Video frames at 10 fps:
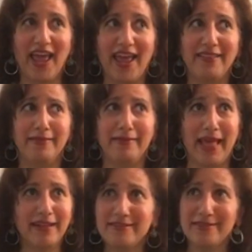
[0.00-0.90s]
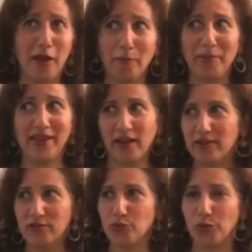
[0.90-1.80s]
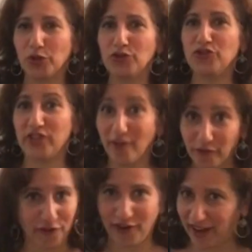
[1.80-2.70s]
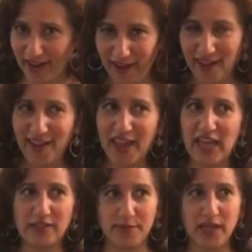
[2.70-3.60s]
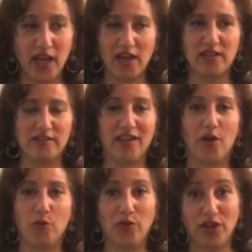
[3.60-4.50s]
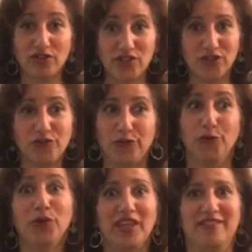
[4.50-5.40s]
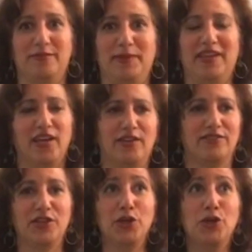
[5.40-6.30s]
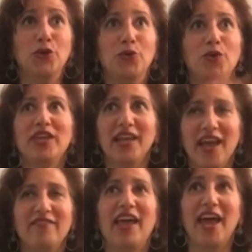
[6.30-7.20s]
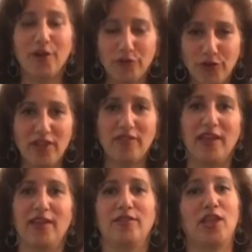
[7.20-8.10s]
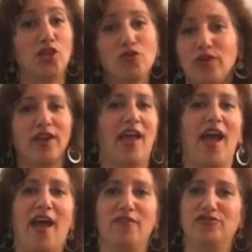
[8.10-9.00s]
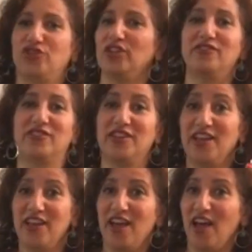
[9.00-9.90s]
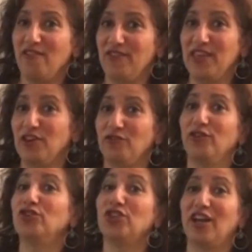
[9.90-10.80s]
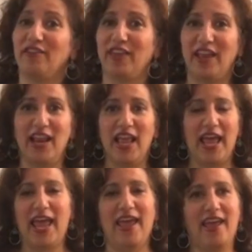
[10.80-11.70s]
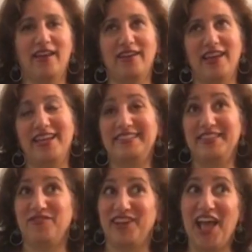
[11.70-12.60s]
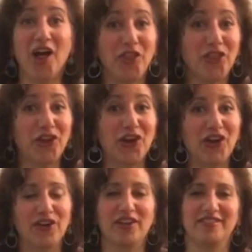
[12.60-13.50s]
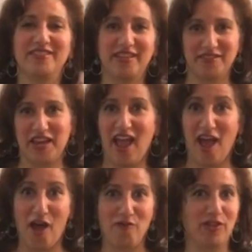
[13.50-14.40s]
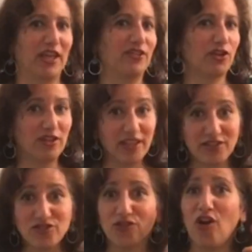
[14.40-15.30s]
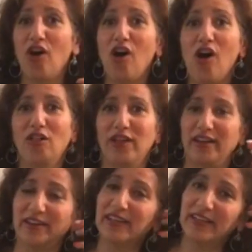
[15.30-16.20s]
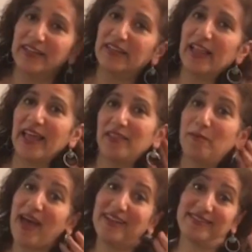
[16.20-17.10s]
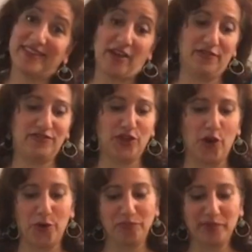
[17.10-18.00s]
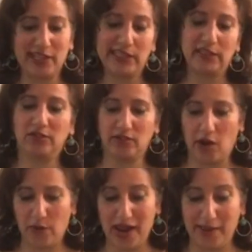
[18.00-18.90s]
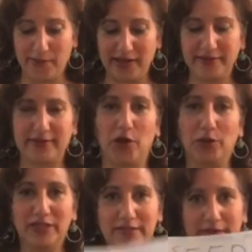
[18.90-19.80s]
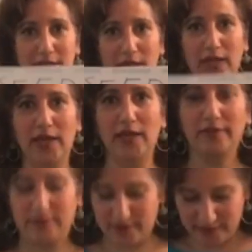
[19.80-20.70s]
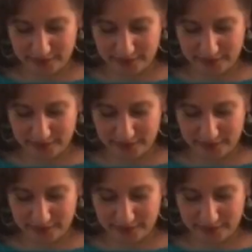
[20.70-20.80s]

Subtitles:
And that's not because we're suffering. It's because we're such foodies, because we can have everything that you can have, just a vegan version of it. And it's even healthier because it doesn't have, like, the cholesterol and, like, the bad stuff. So anyway, so seeds.